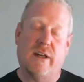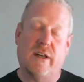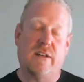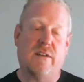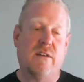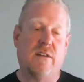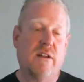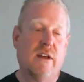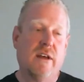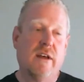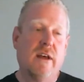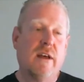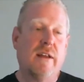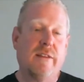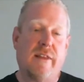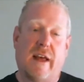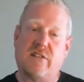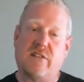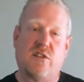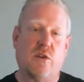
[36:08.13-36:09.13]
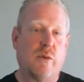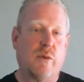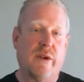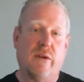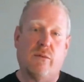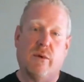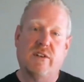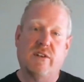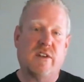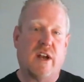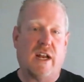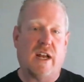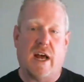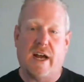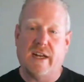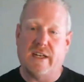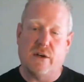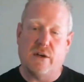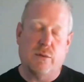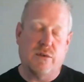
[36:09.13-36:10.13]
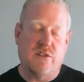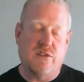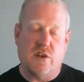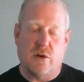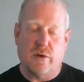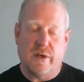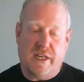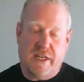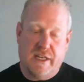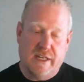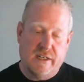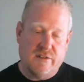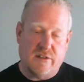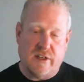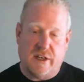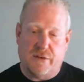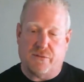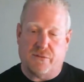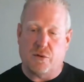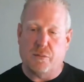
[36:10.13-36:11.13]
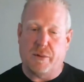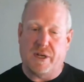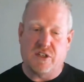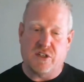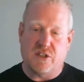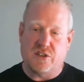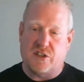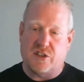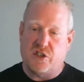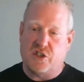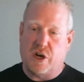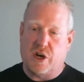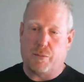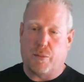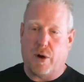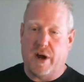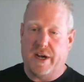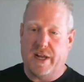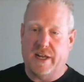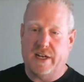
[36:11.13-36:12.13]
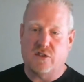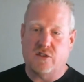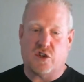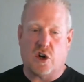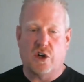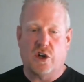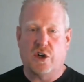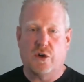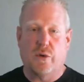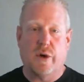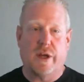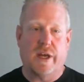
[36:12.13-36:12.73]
it, that's the re- reason I liked it. it. Was so easy for me just to jump right in and start.